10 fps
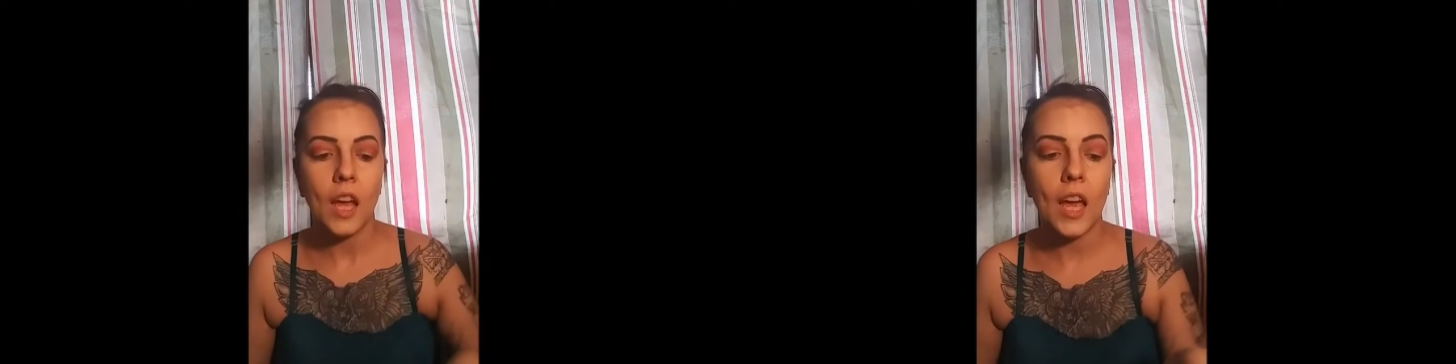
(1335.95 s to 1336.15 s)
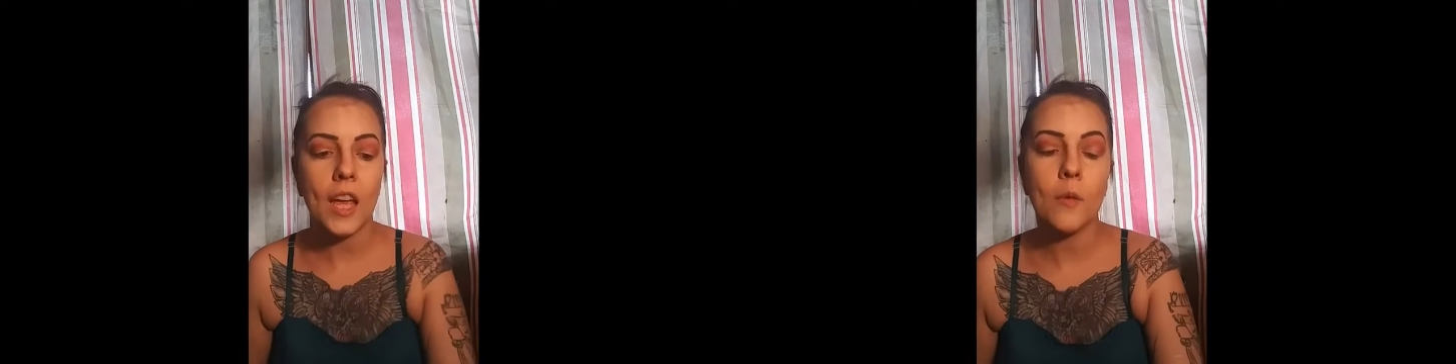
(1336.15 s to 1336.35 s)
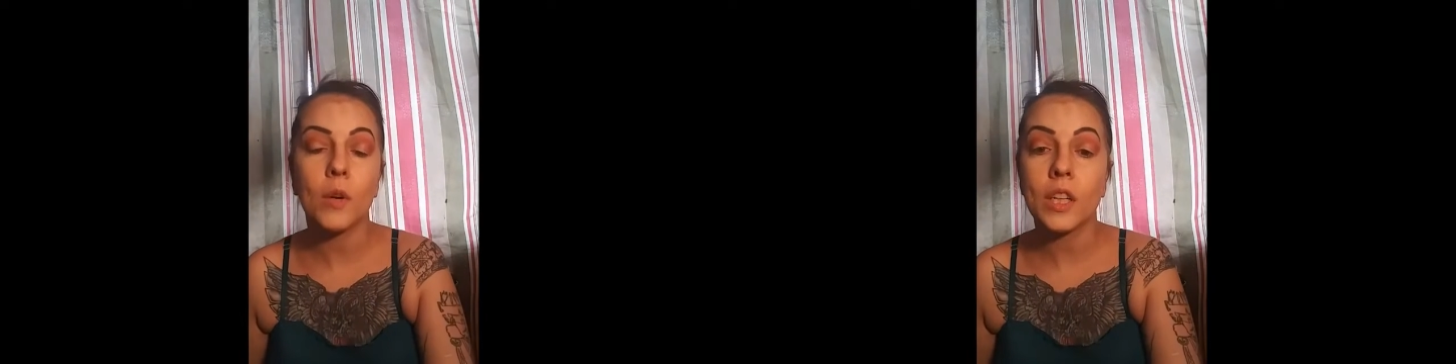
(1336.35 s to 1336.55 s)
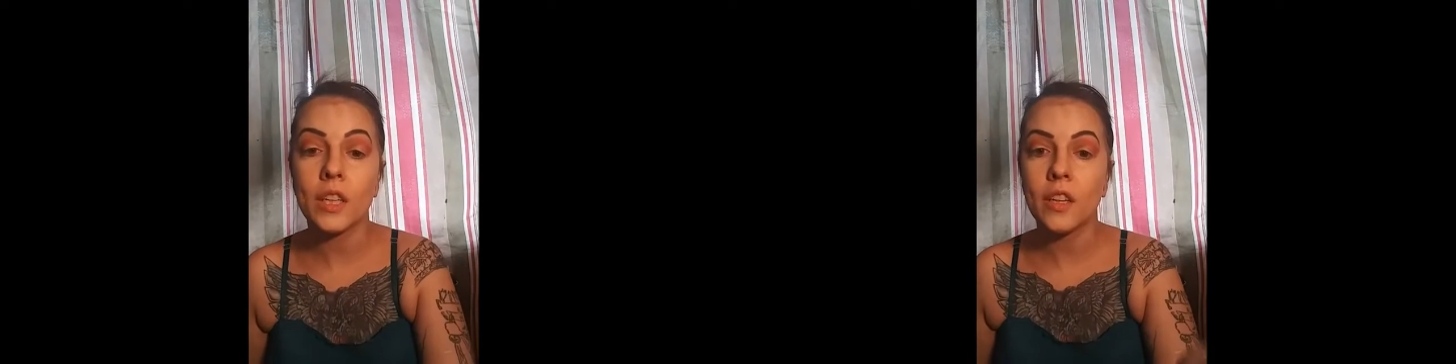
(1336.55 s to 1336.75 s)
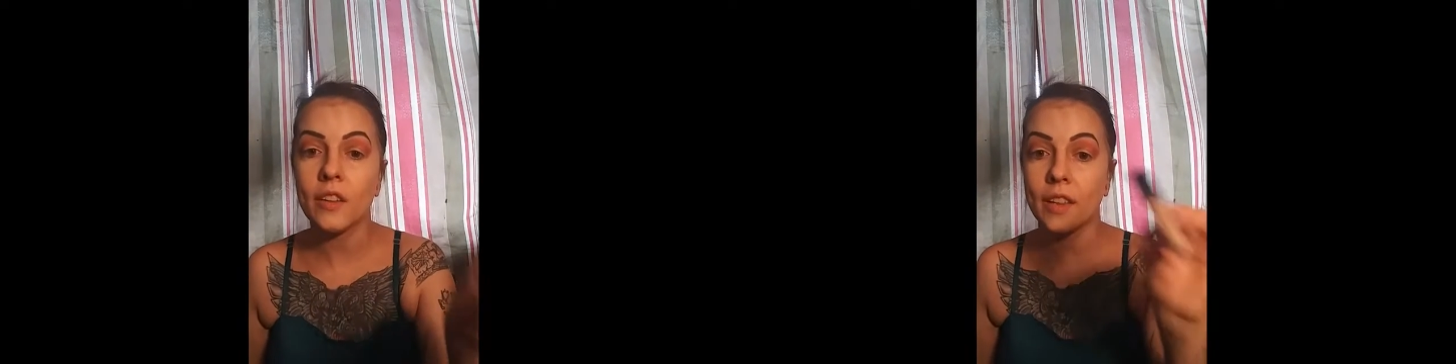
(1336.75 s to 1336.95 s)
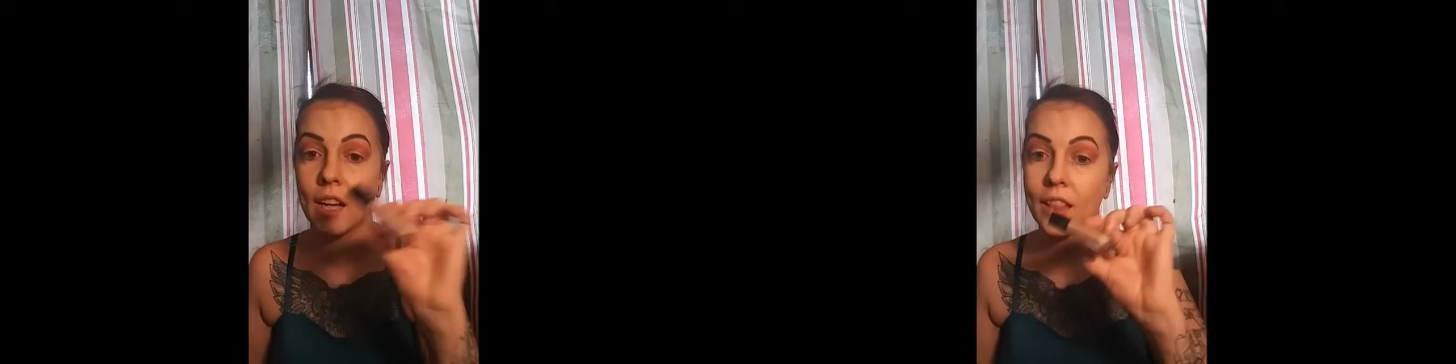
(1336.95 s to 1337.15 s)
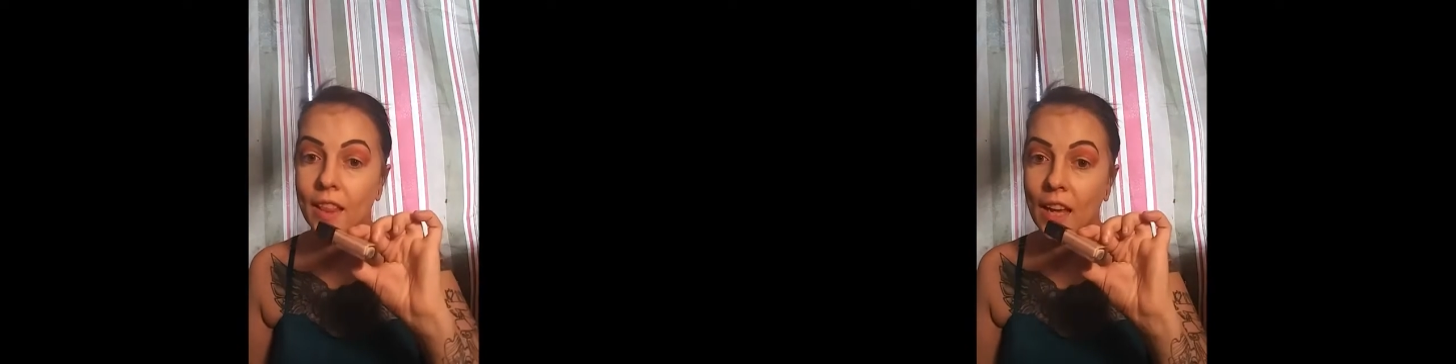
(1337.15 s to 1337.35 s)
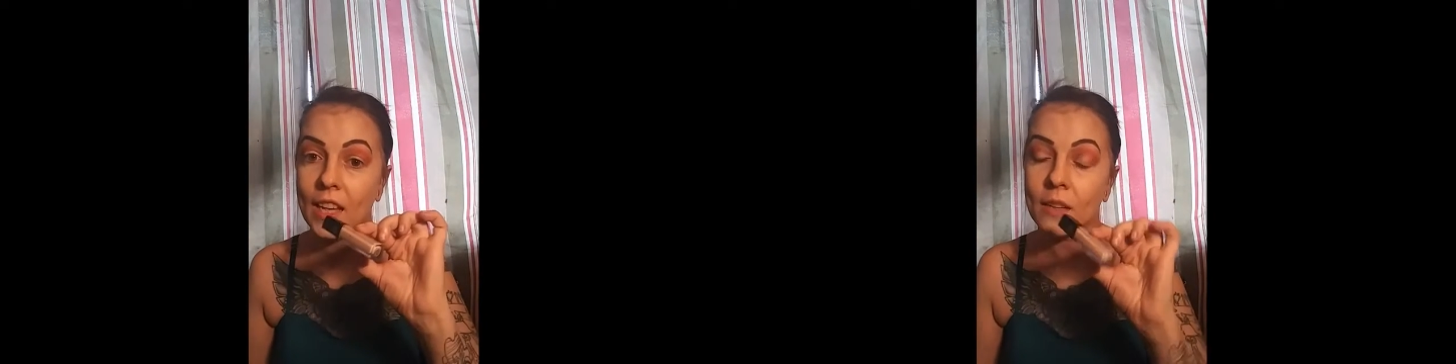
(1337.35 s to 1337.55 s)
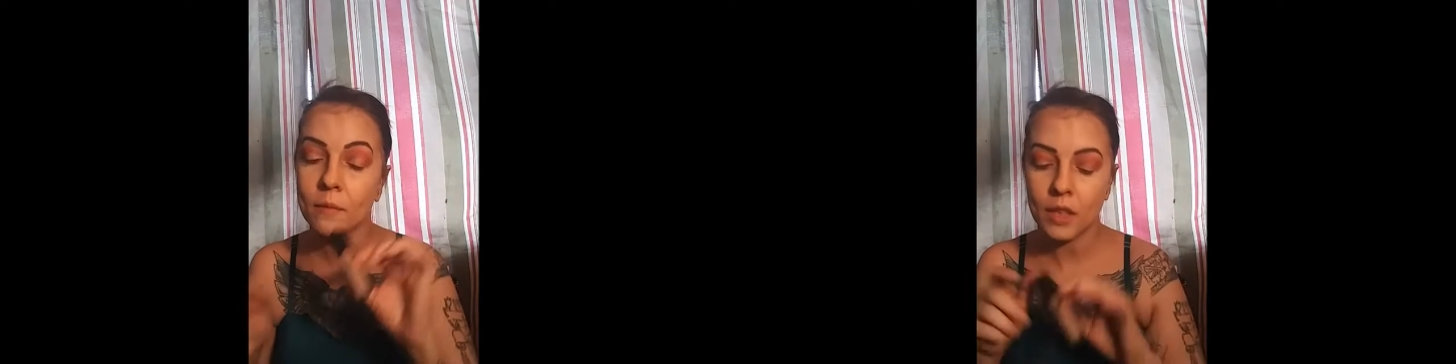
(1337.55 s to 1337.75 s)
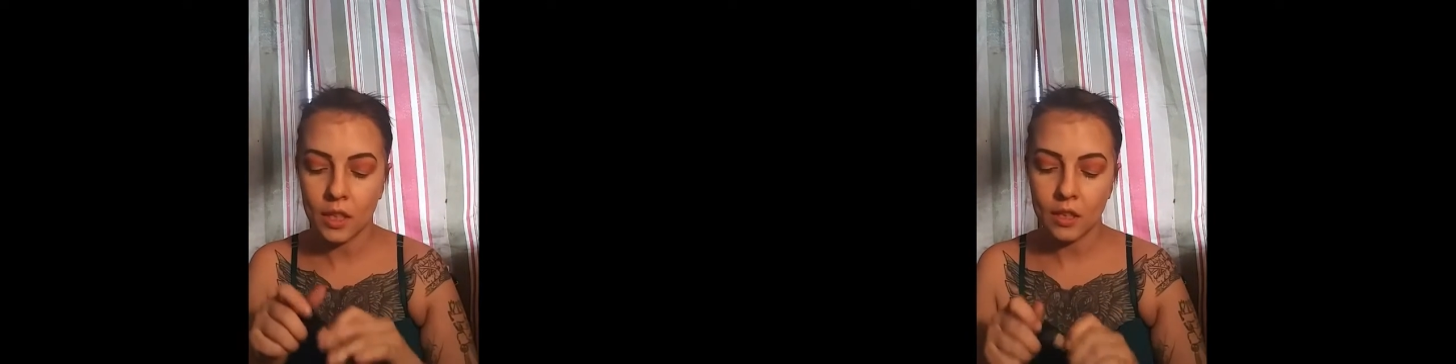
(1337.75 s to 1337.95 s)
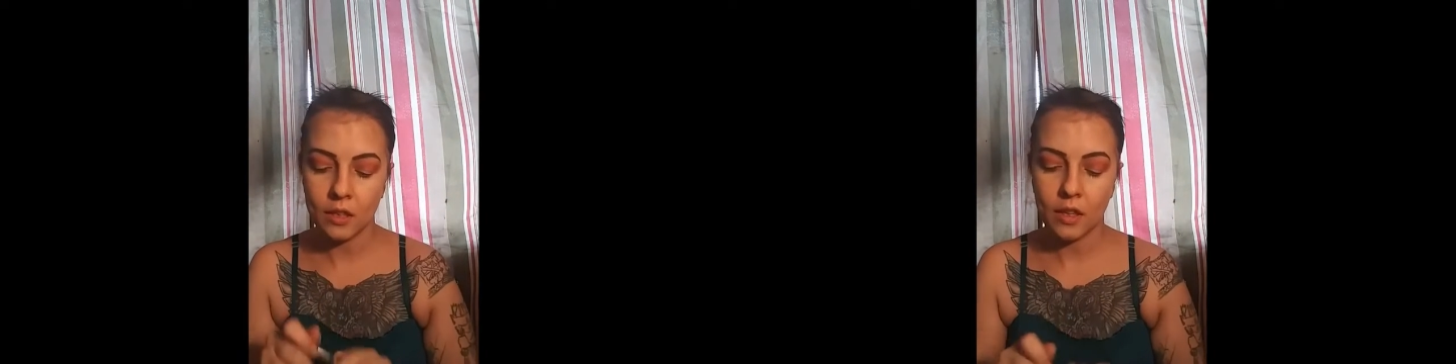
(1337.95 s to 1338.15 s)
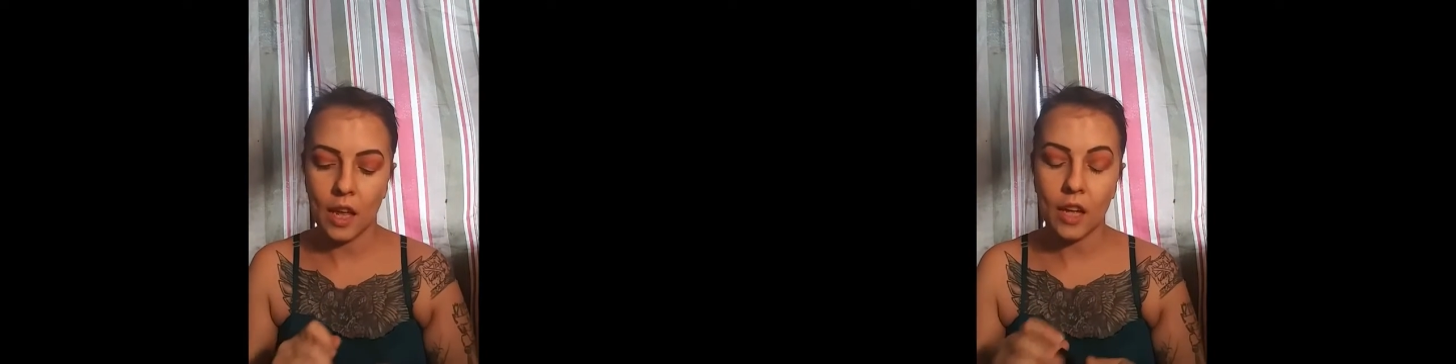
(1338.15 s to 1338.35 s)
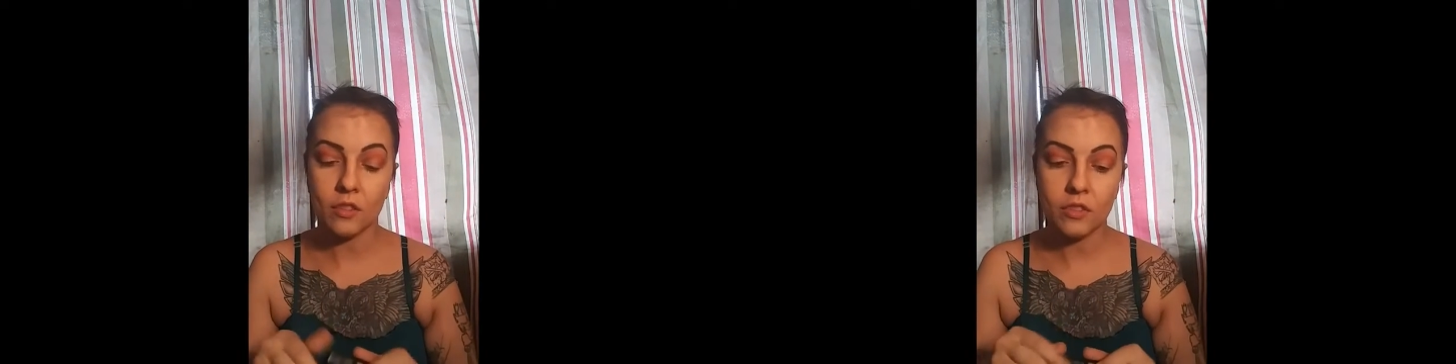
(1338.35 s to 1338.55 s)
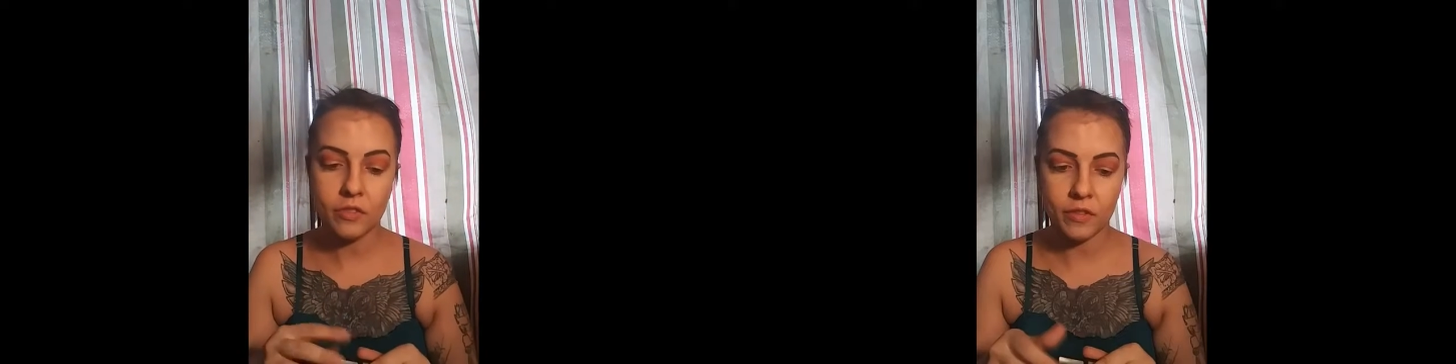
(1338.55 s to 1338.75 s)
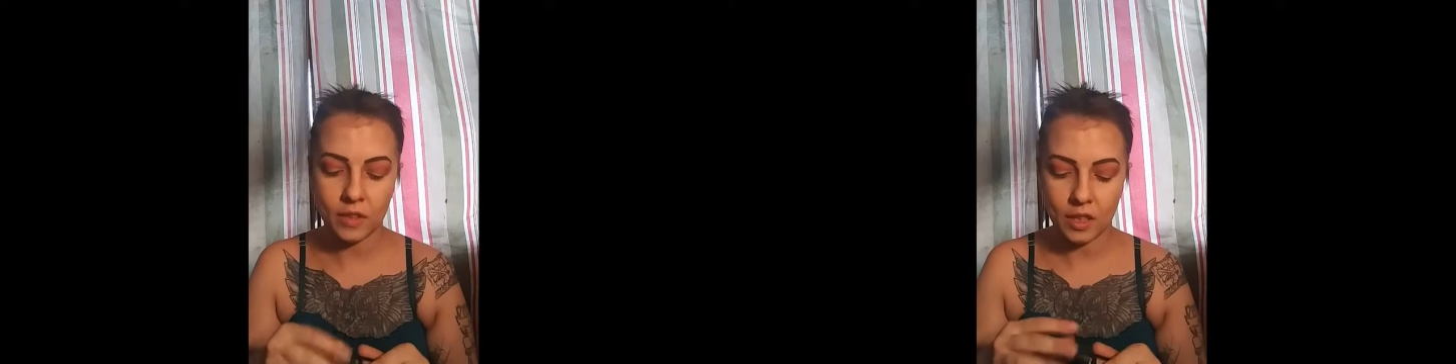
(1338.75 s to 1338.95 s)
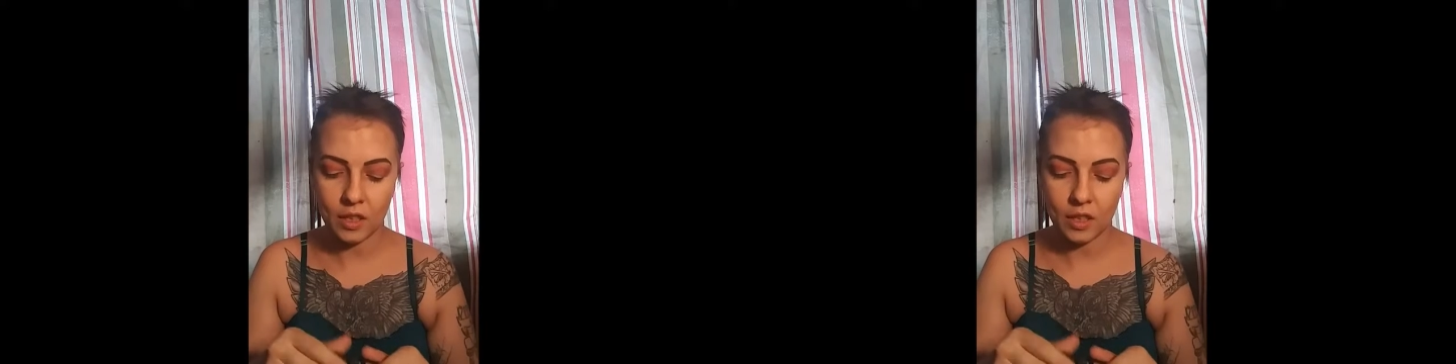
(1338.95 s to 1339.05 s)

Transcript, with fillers: and we're gonna use that same e.l.f.